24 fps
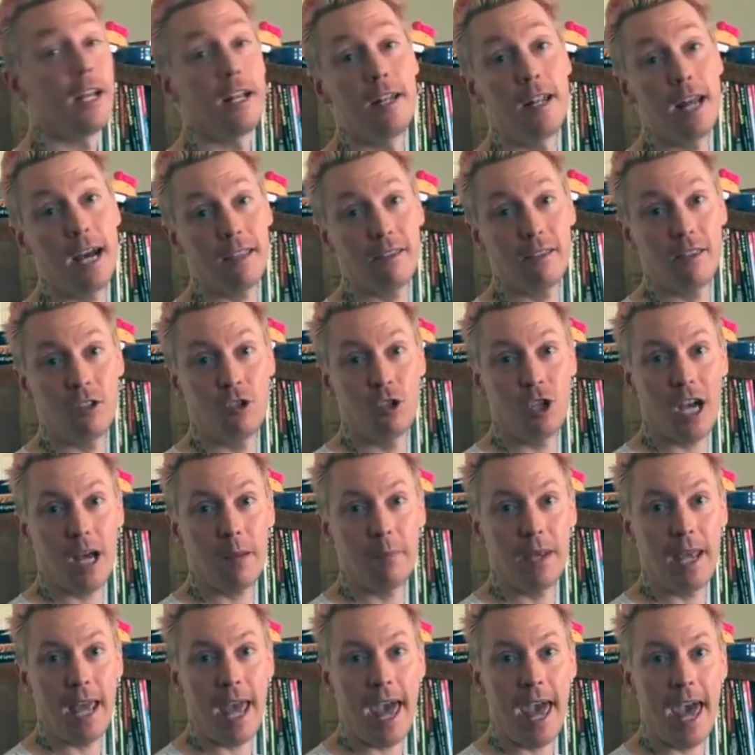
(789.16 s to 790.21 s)
not the job
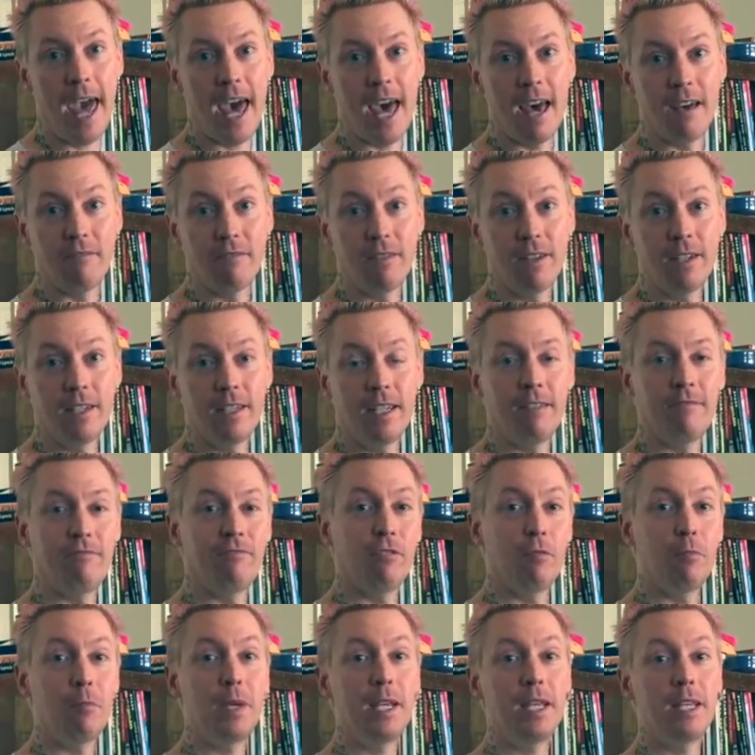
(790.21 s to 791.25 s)
you have. And
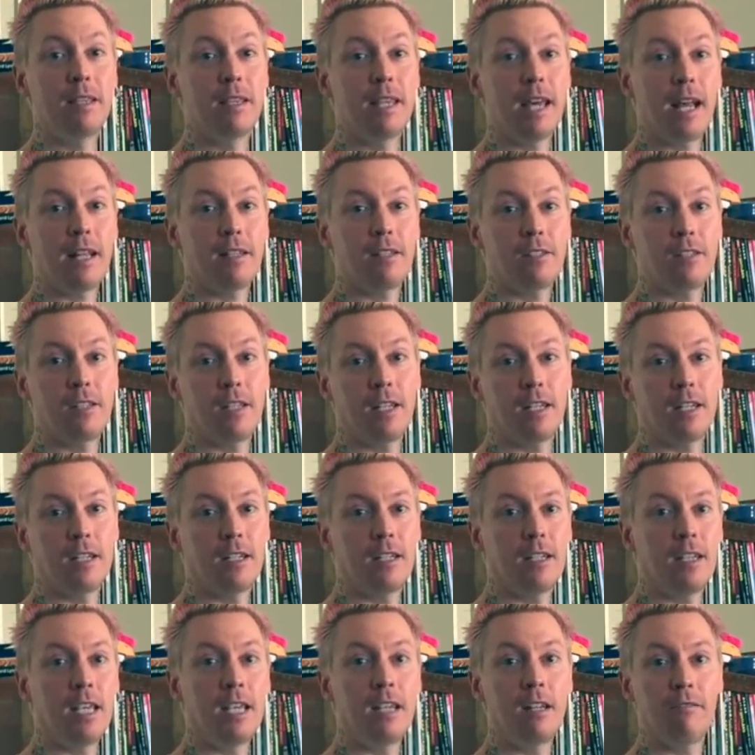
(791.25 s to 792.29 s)
for me, that's
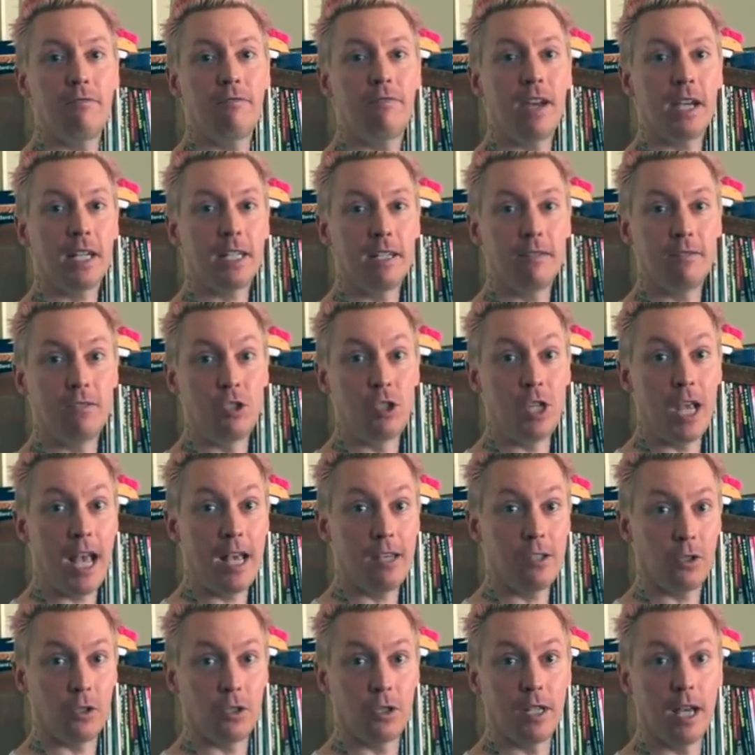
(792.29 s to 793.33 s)
uh, ineffective
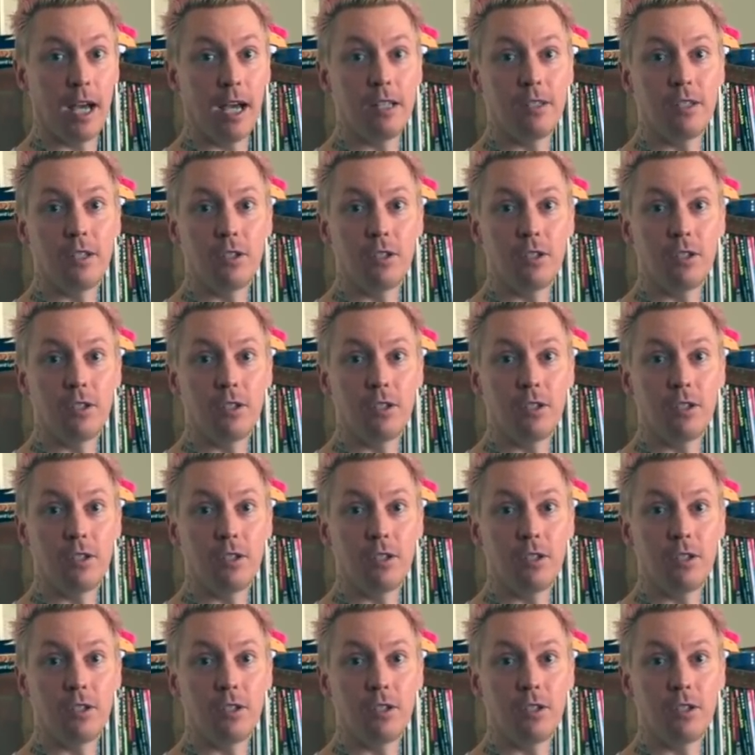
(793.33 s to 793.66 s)
jazzercise